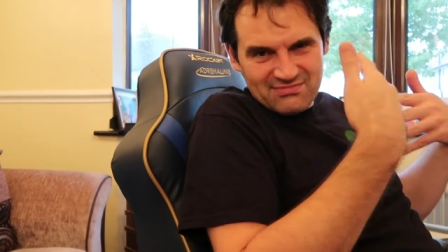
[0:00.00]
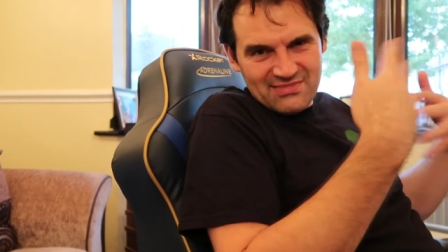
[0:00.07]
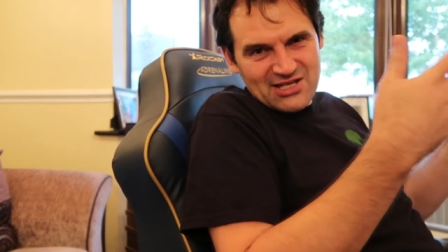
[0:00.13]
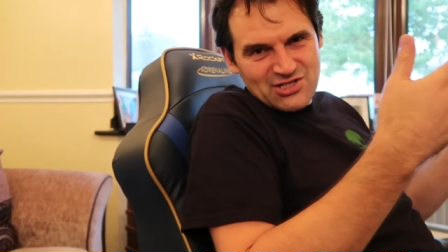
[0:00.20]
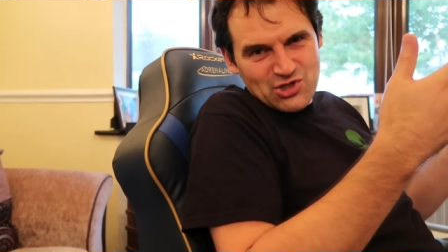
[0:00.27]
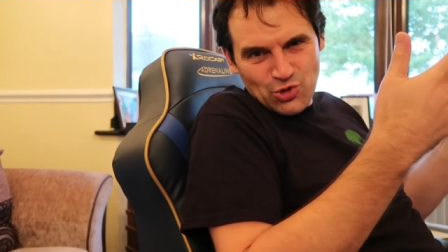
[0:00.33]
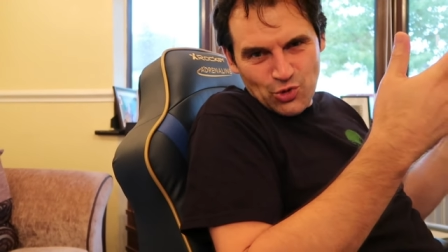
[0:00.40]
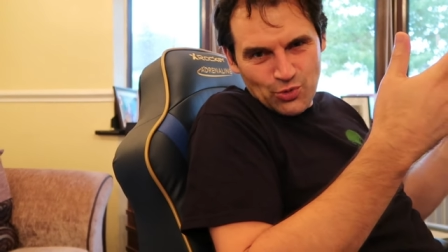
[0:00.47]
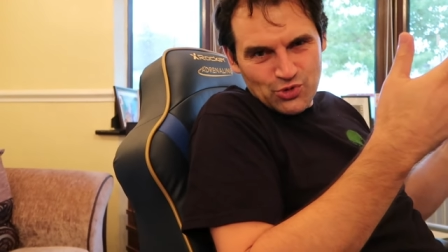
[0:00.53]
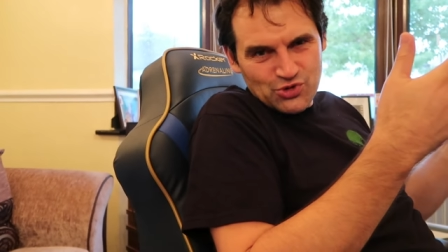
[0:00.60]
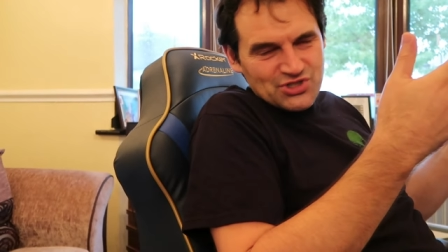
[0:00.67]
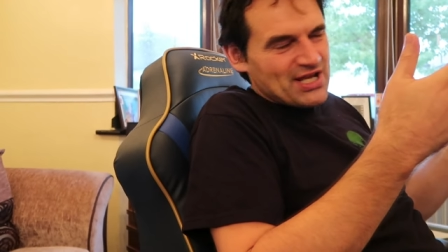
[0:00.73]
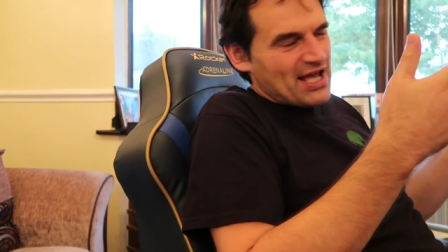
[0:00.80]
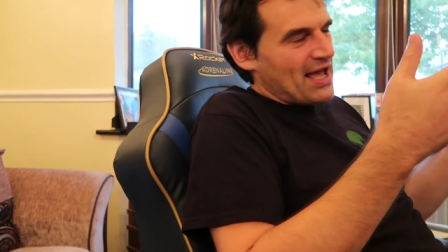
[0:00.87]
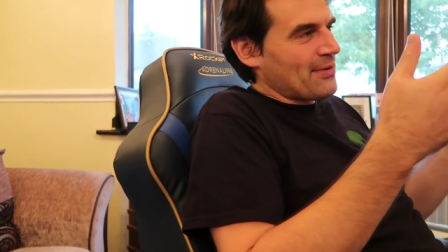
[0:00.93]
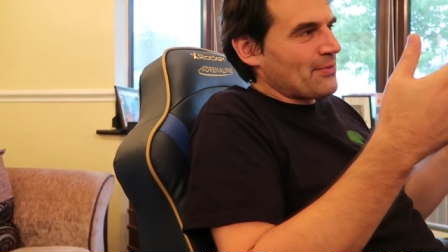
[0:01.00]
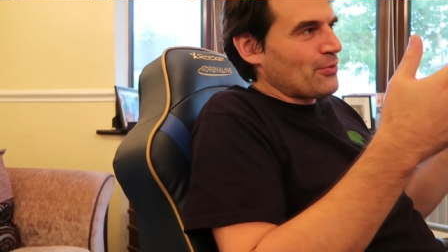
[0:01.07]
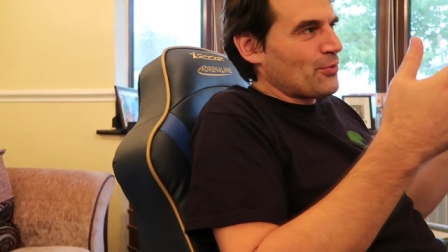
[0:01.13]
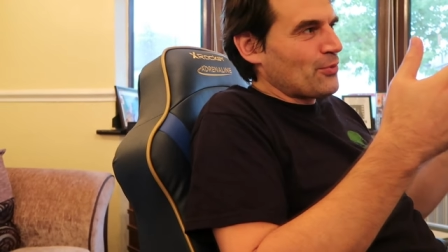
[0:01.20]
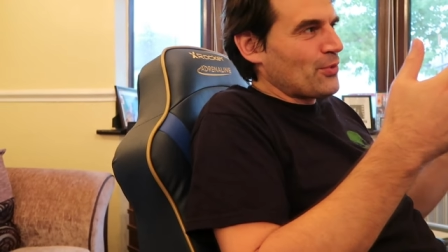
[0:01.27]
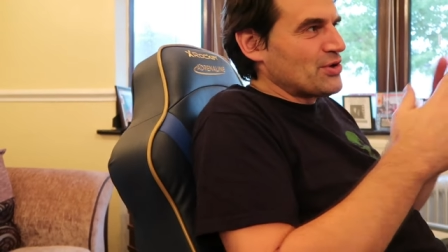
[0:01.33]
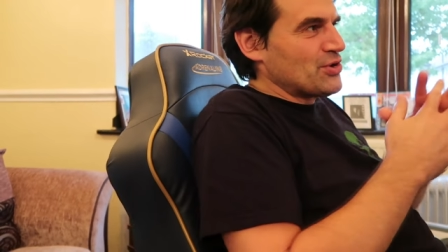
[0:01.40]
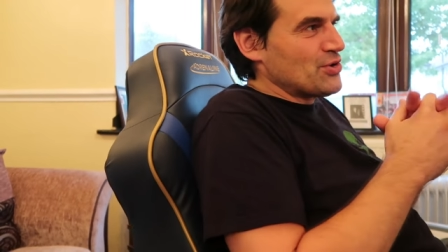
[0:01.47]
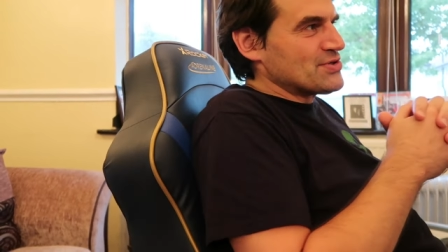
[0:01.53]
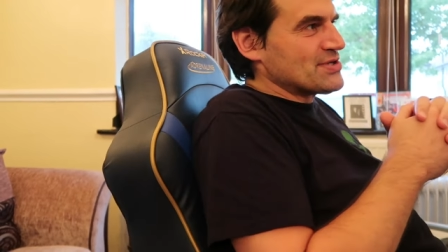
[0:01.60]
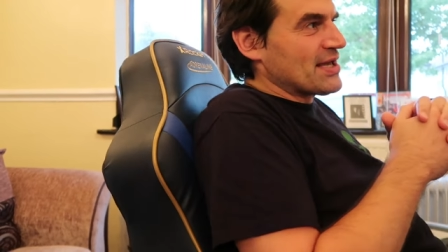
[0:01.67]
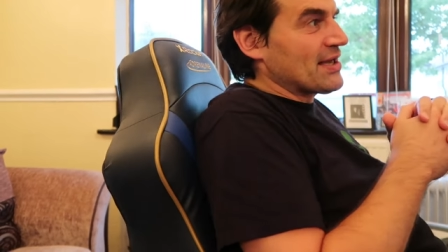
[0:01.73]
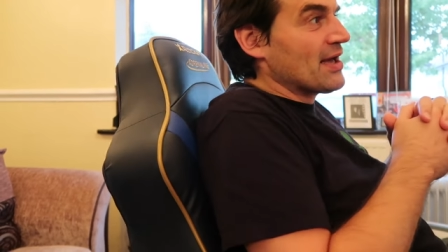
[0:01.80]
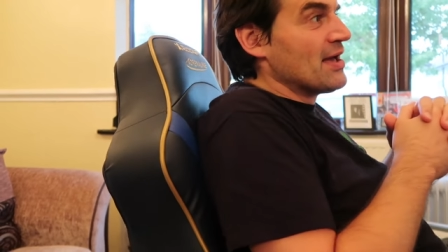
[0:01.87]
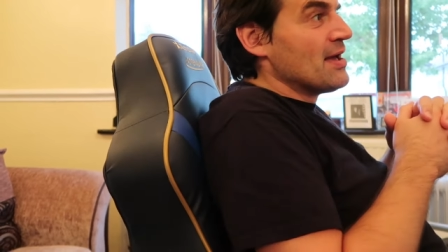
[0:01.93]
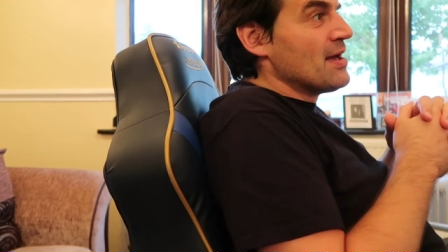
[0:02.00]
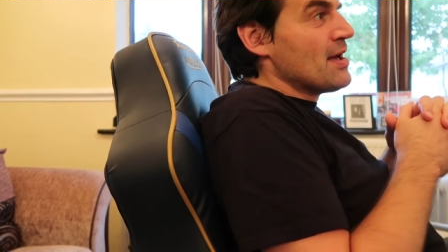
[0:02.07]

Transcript: as a normal chair when you're using it.